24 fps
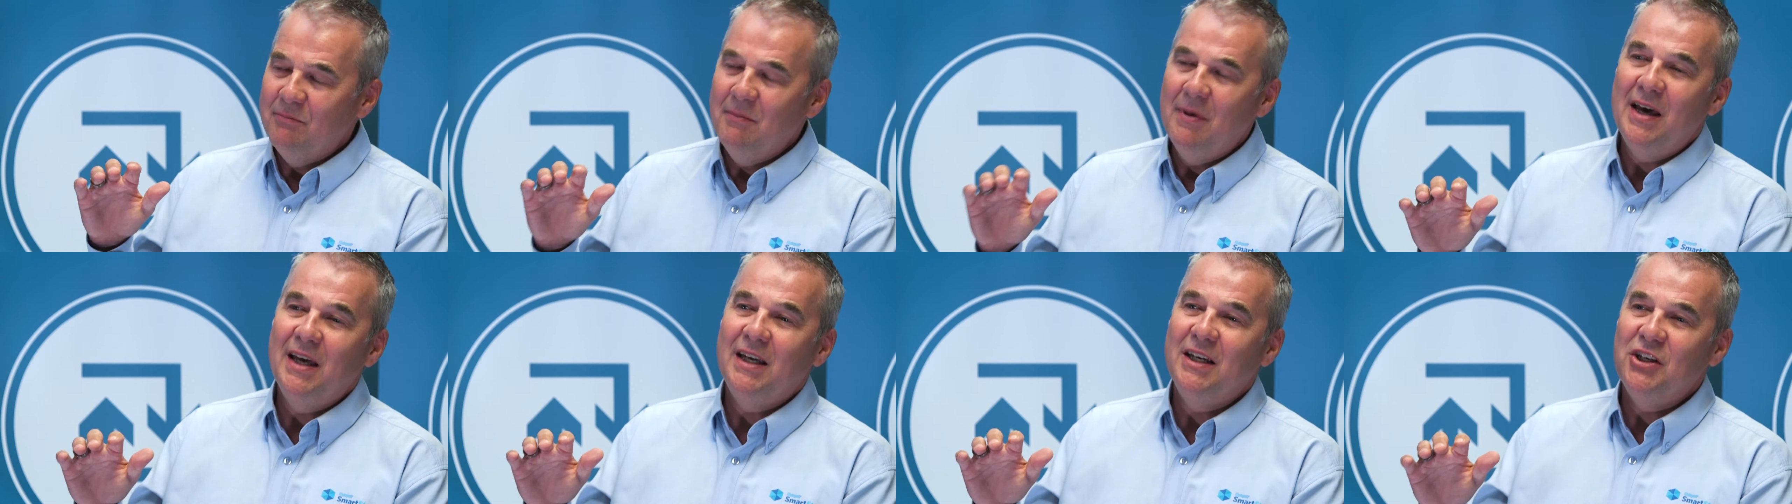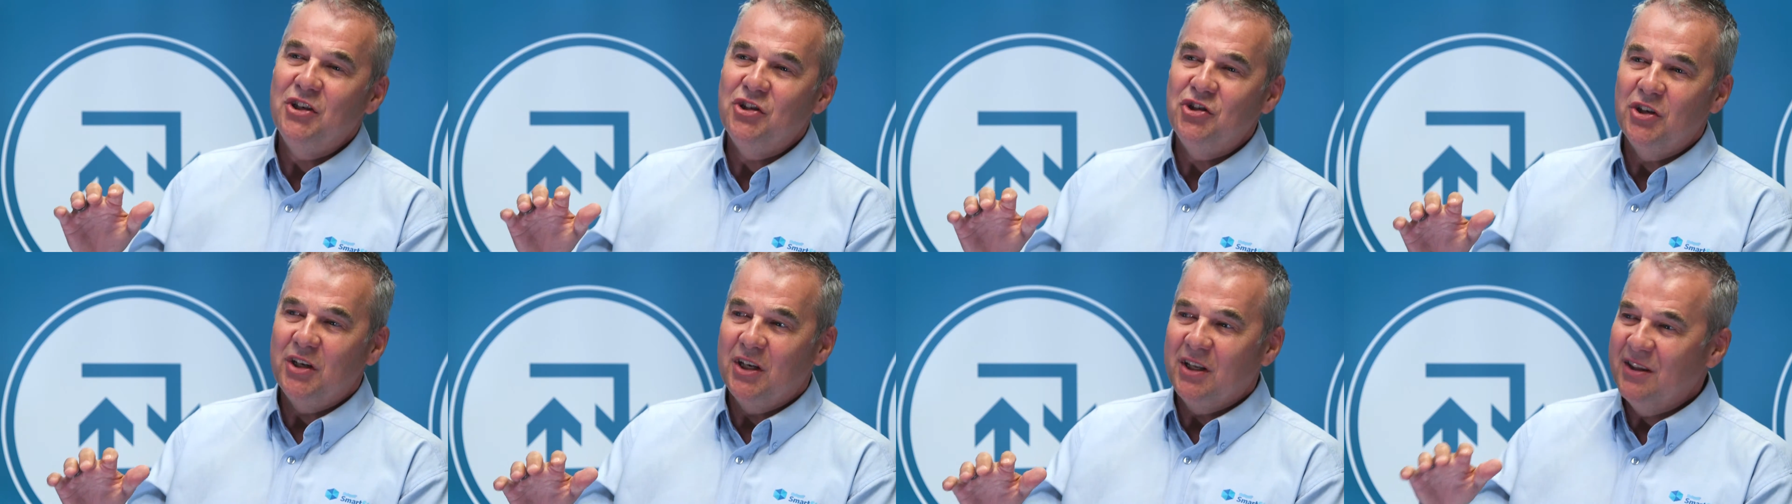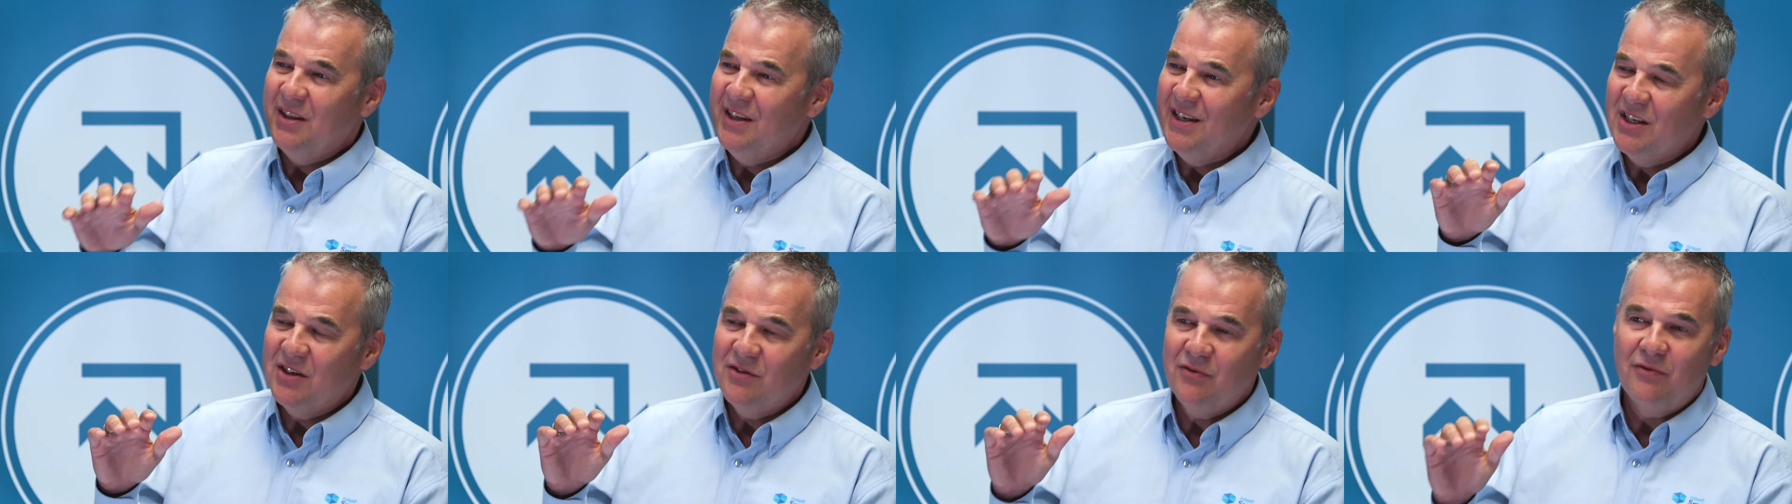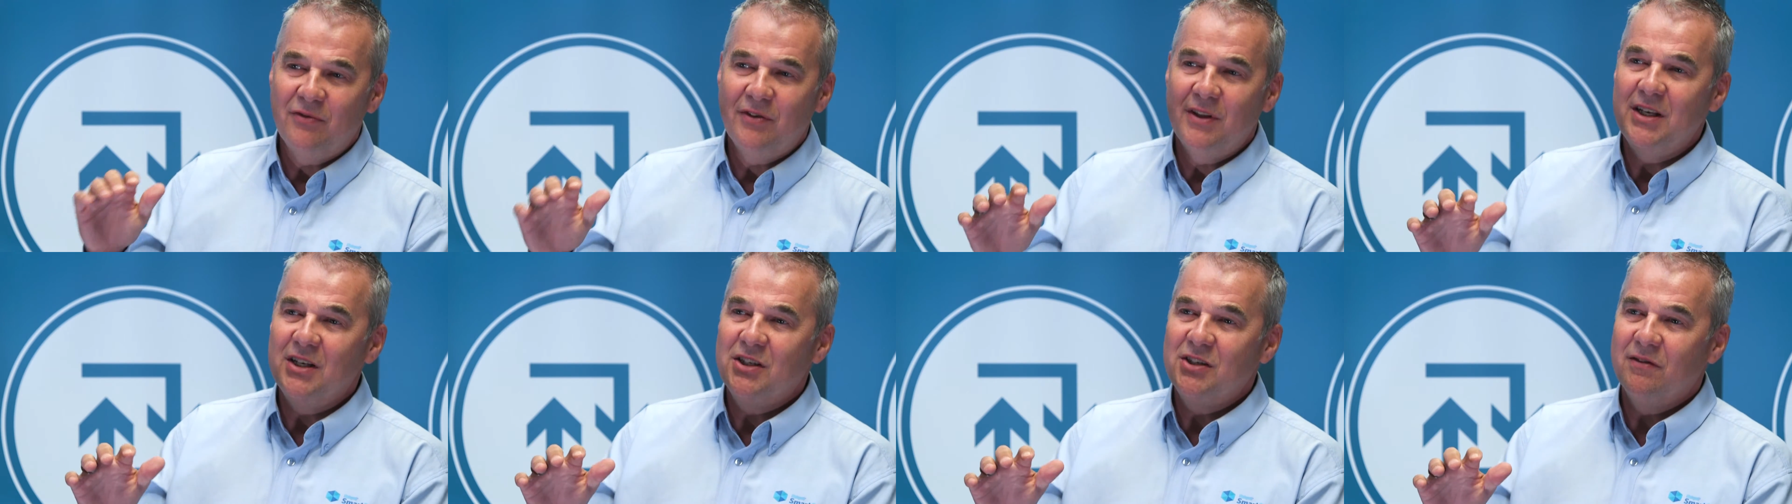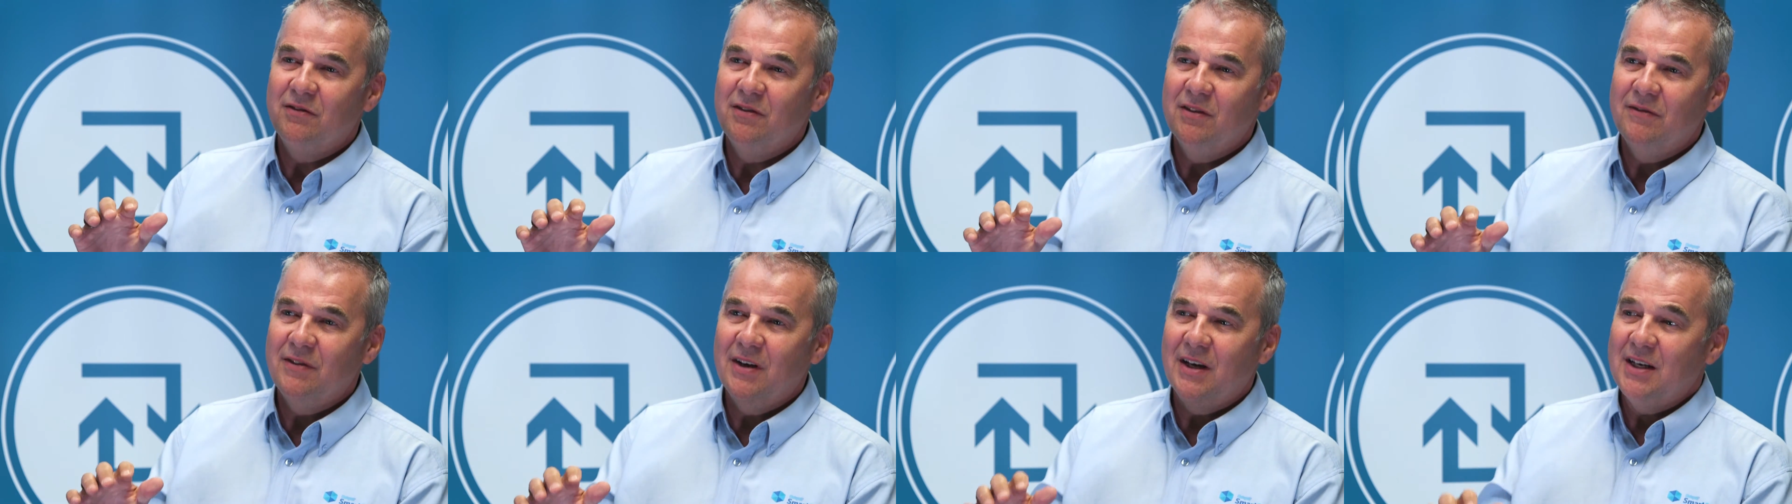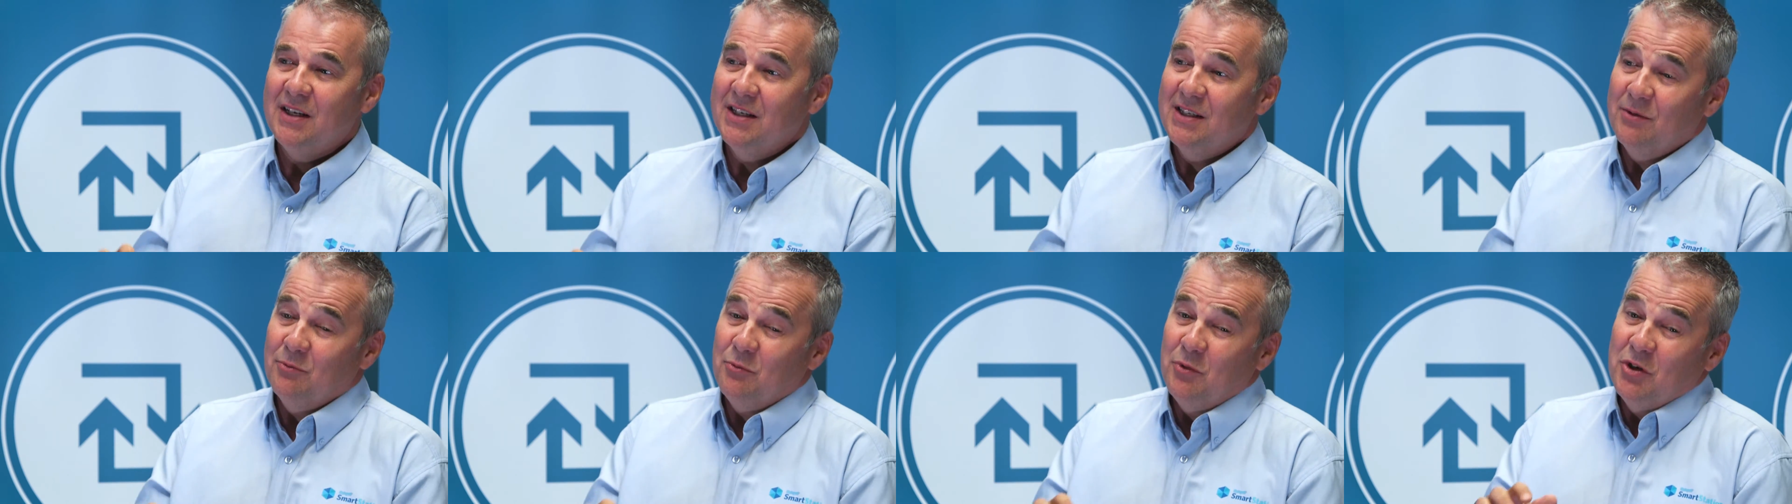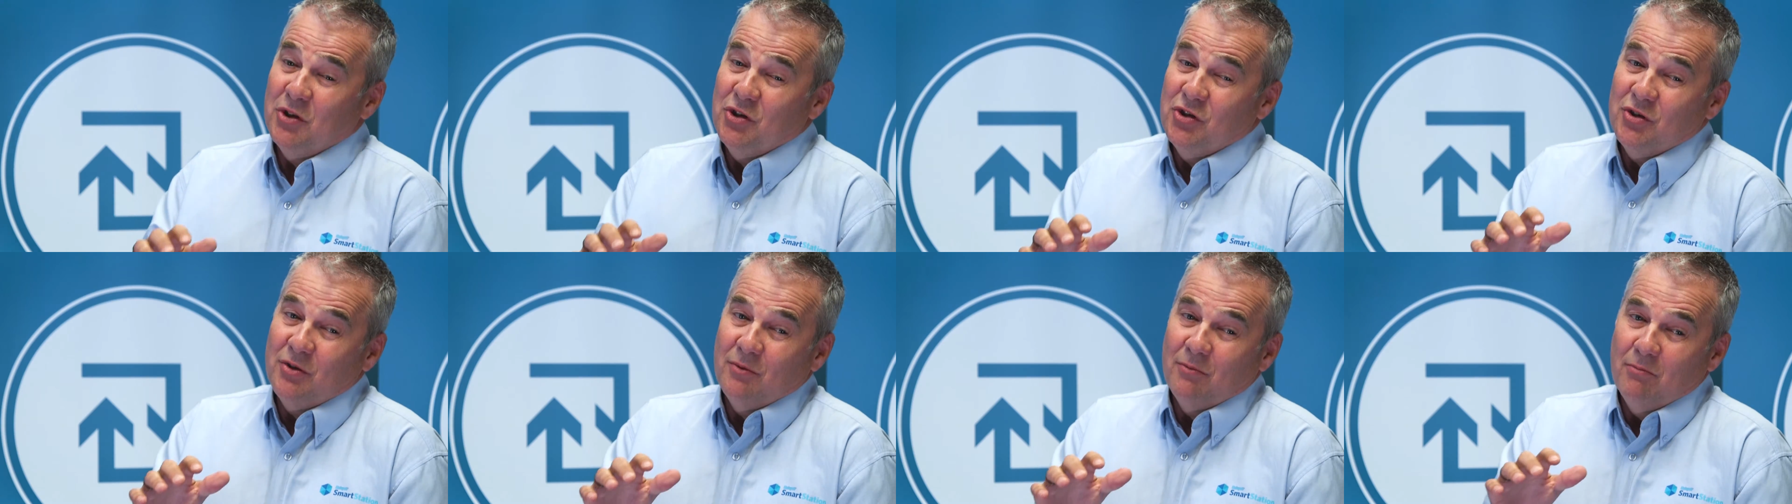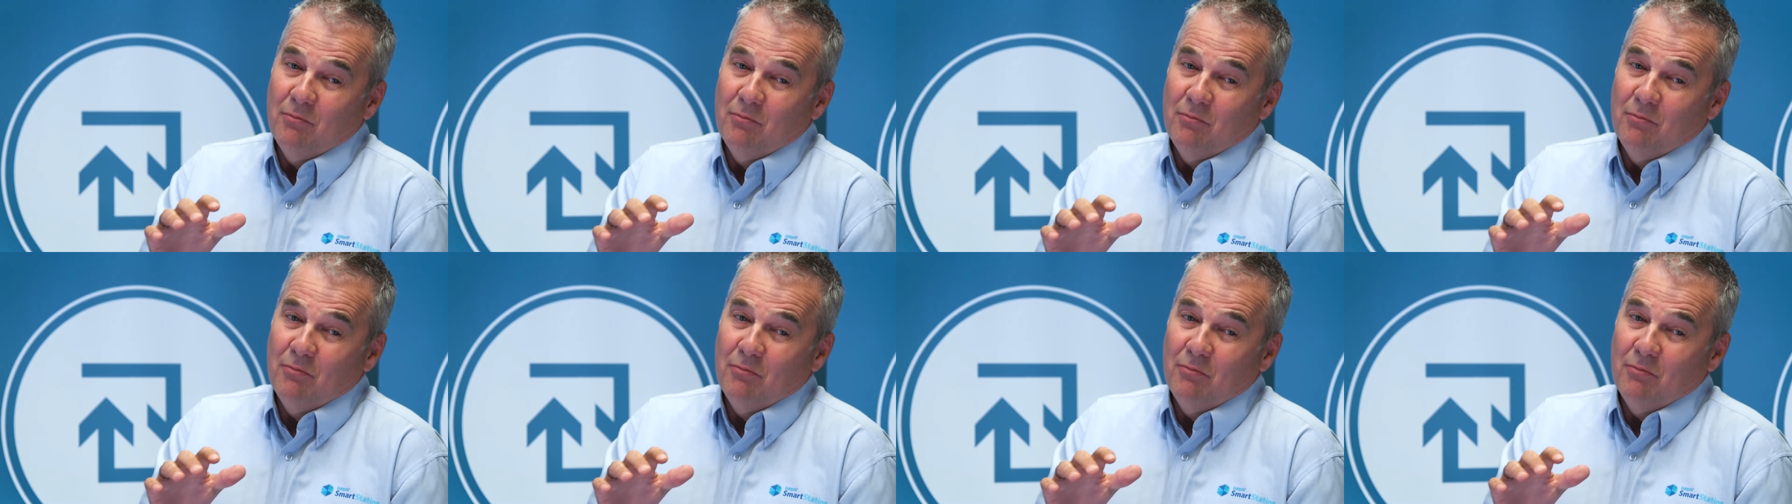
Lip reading: managing these fleets of device, which